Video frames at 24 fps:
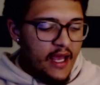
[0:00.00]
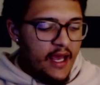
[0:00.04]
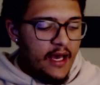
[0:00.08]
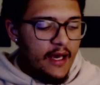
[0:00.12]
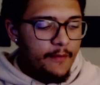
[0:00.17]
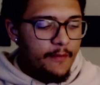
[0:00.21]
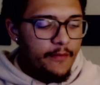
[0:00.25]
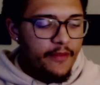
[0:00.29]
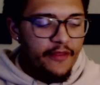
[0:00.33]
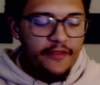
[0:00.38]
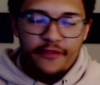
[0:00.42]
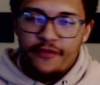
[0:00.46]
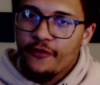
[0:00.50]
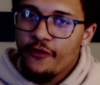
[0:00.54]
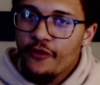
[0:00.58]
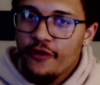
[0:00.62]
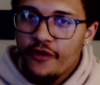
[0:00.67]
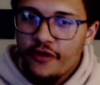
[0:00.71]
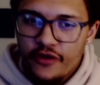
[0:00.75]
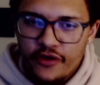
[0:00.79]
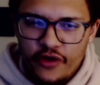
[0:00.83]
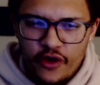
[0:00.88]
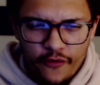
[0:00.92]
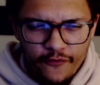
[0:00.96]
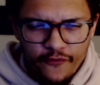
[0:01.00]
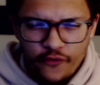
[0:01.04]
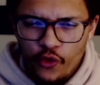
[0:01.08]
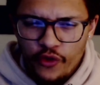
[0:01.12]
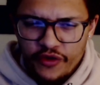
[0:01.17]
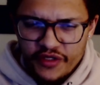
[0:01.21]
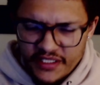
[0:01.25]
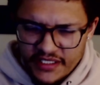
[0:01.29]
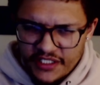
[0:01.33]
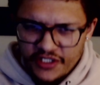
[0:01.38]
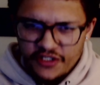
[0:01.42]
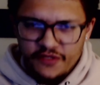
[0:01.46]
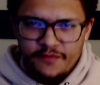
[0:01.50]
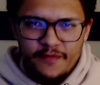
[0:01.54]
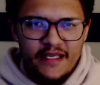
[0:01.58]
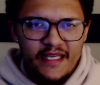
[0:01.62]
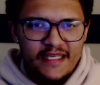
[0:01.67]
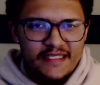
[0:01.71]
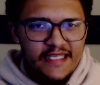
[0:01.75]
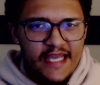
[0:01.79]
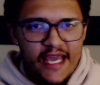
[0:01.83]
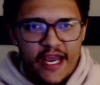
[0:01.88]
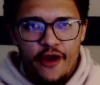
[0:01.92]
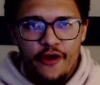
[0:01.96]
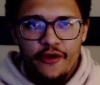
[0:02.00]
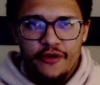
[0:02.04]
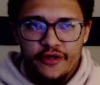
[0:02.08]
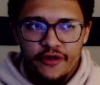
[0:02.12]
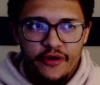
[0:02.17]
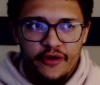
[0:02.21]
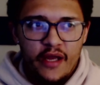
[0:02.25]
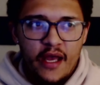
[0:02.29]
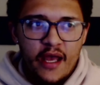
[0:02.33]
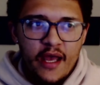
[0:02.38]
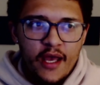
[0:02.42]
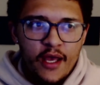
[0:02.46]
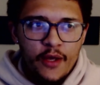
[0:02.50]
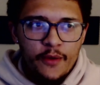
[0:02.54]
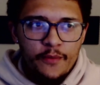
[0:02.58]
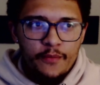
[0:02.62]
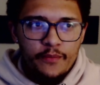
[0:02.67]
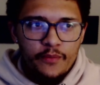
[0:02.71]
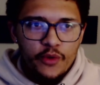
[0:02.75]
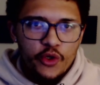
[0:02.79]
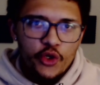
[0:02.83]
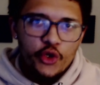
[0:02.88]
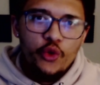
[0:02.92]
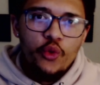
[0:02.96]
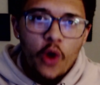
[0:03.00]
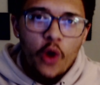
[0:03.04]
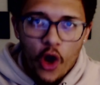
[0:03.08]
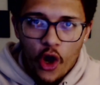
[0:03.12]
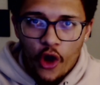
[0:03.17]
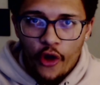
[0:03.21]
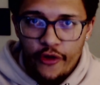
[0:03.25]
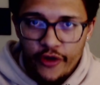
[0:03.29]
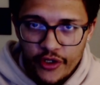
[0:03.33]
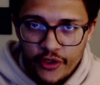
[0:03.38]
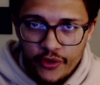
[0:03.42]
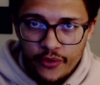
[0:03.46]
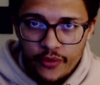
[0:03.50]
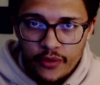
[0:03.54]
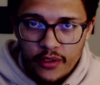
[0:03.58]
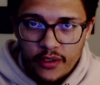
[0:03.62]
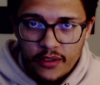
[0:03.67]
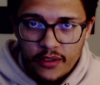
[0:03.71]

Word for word: Um, third or fourth, excuse me, is character. Who are you?